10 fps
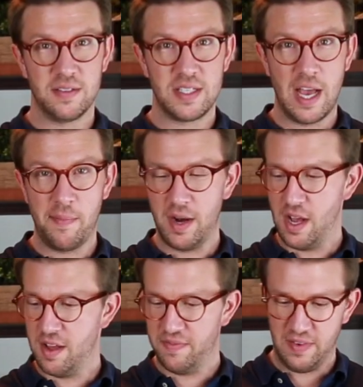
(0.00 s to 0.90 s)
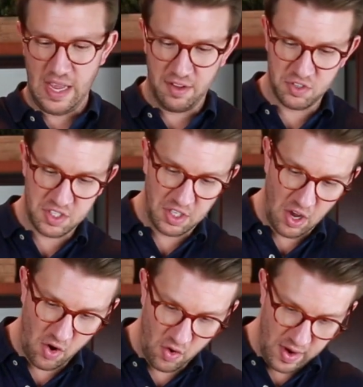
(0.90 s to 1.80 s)
top it off, I'll just
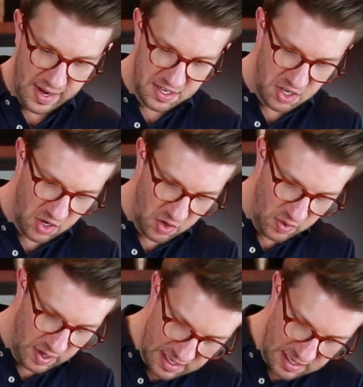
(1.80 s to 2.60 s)
go and do